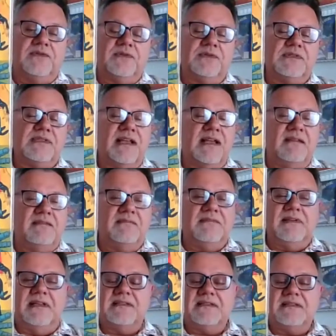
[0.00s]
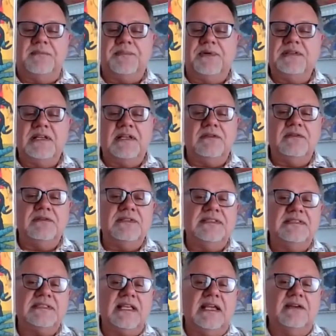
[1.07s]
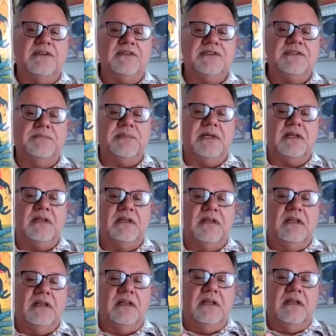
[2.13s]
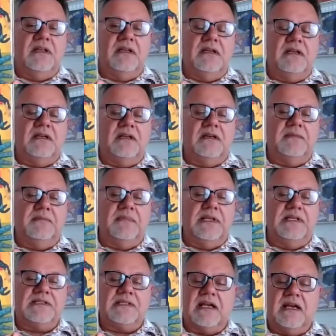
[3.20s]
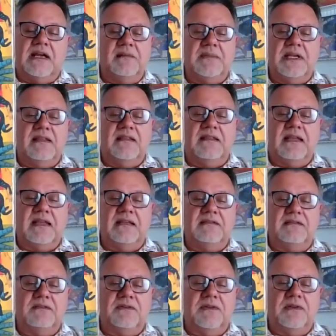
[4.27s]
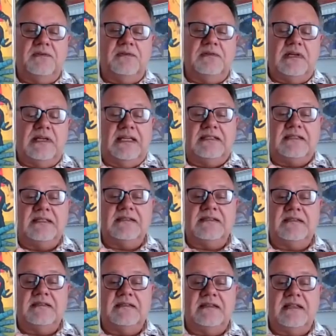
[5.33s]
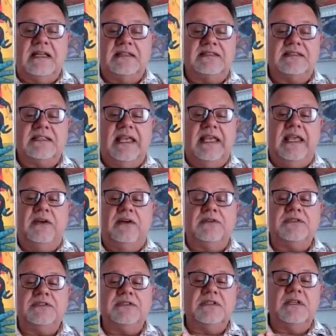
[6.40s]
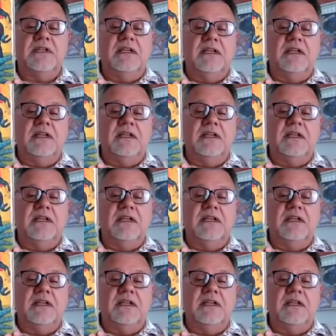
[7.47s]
So it's not particularly scarce, but it's a comic that, although I guess it's not scarce,